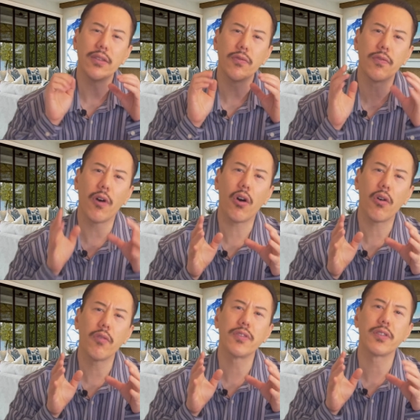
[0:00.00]

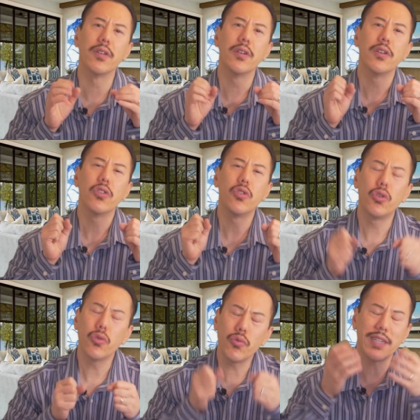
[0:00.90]
involves
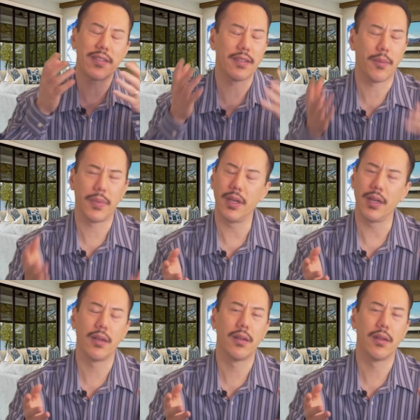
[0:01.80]
doing something